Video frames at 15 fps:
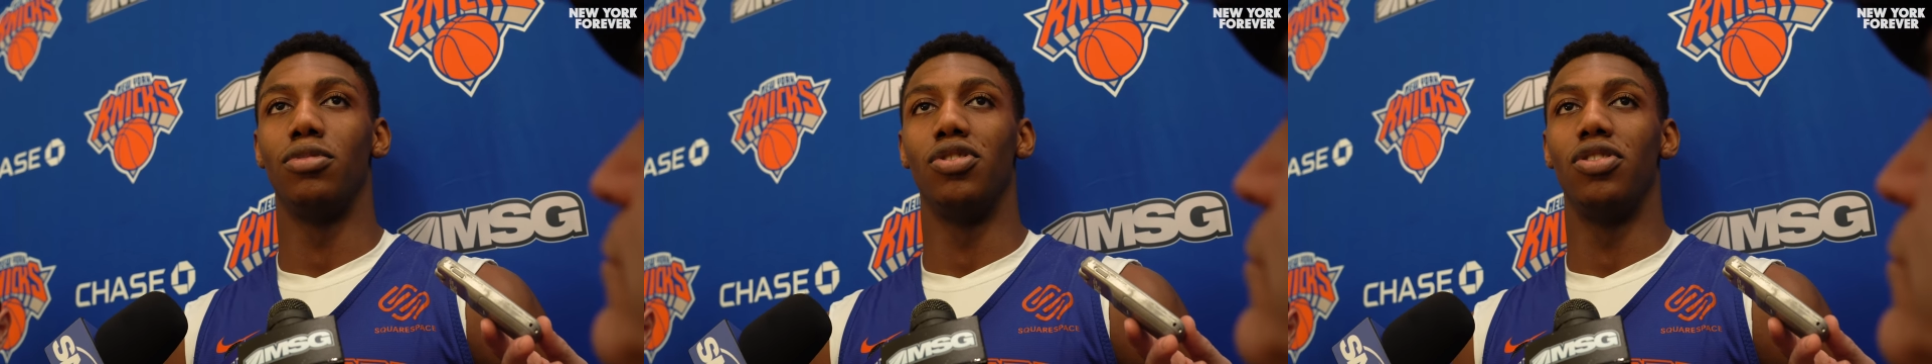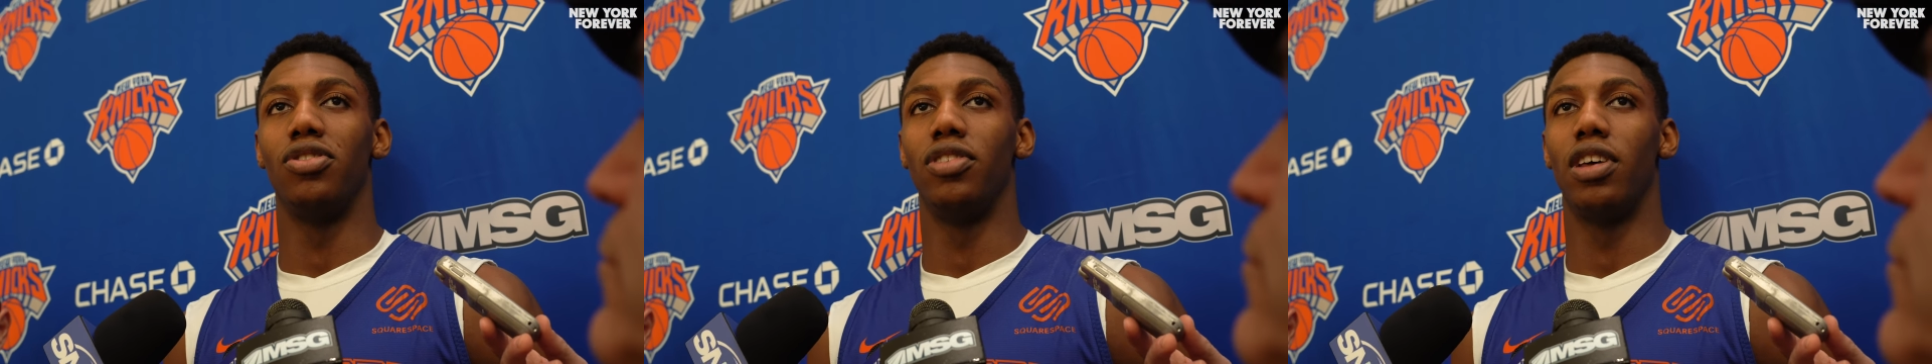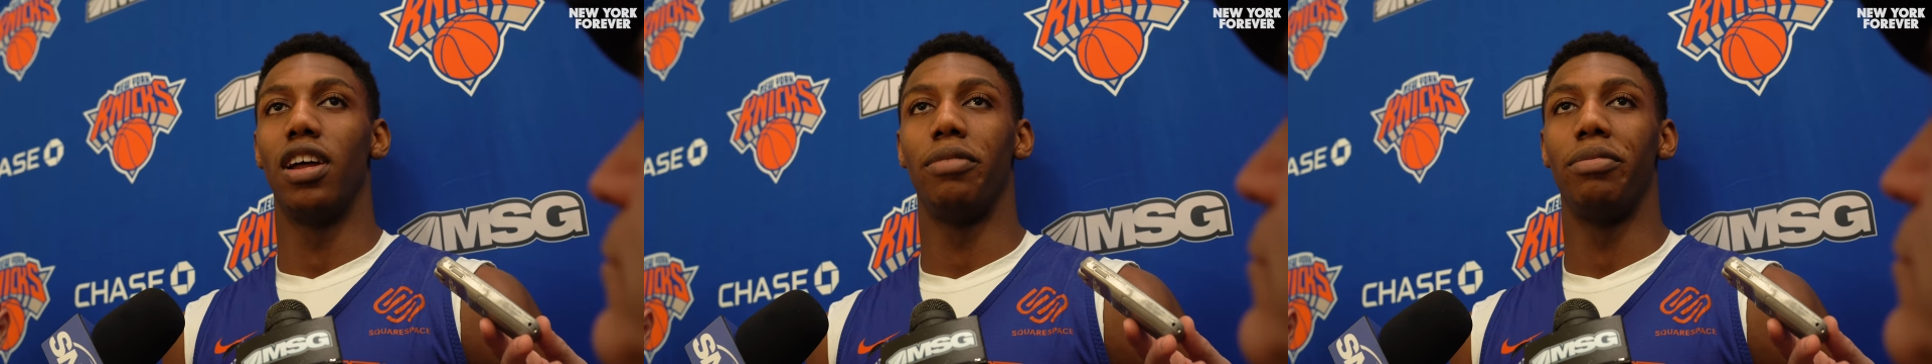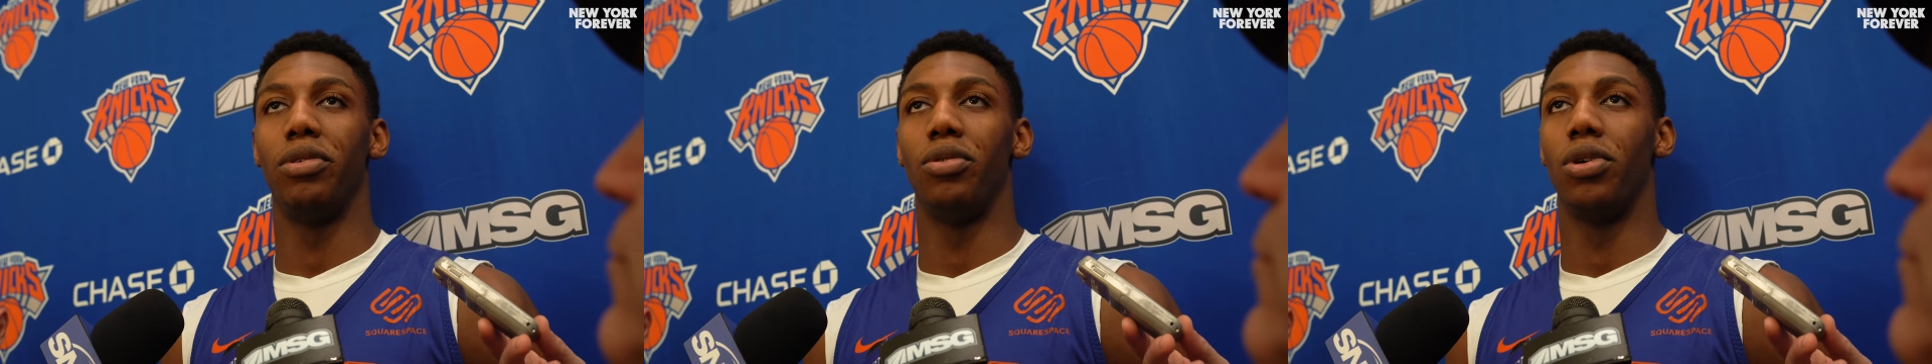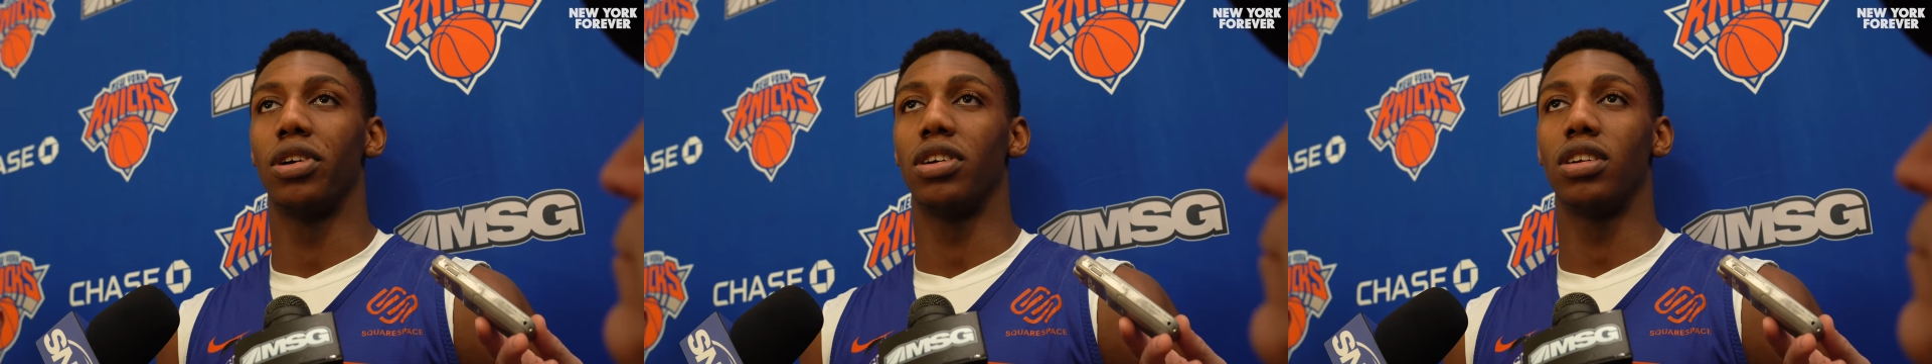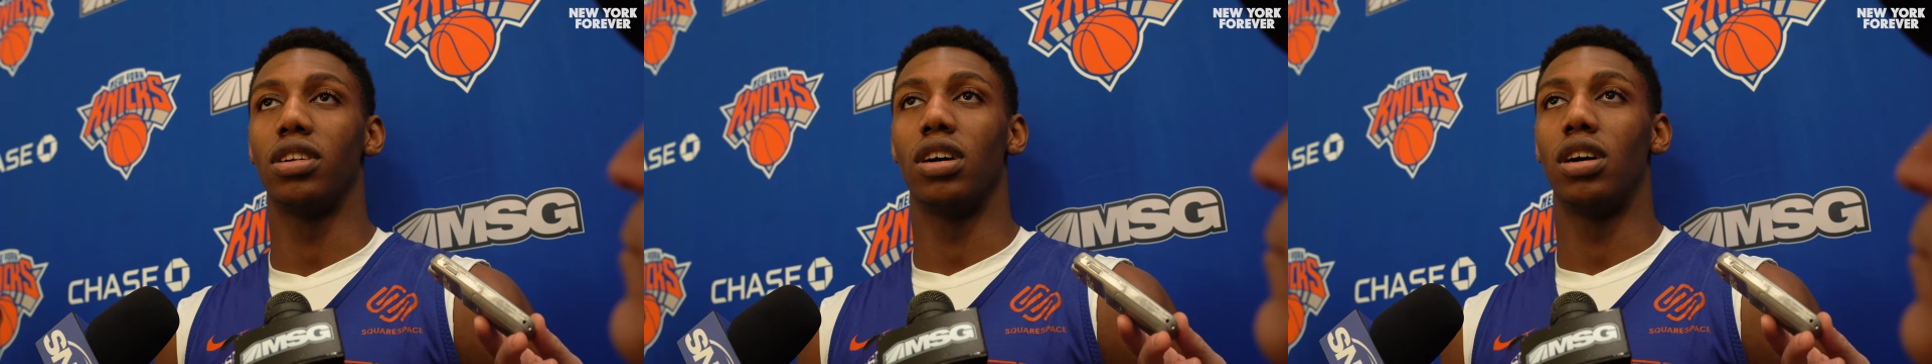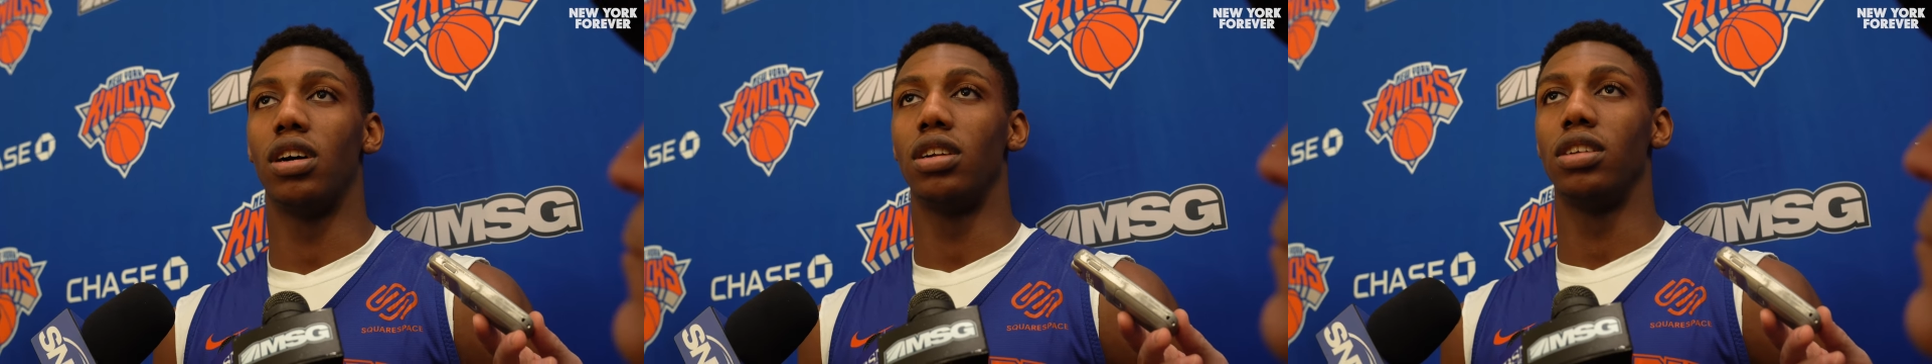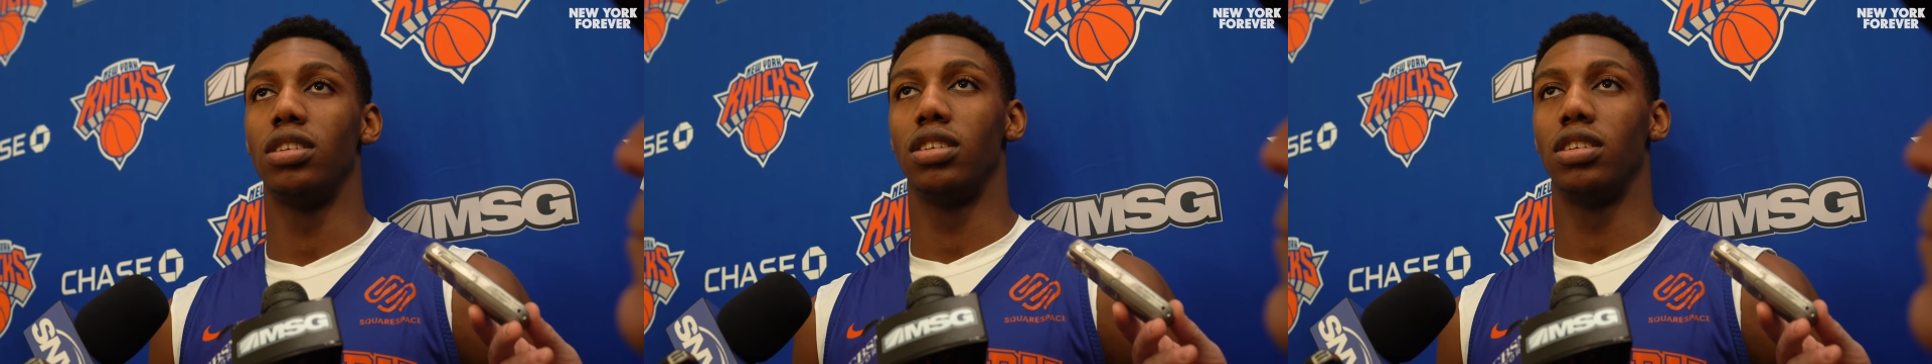move that I've been working on.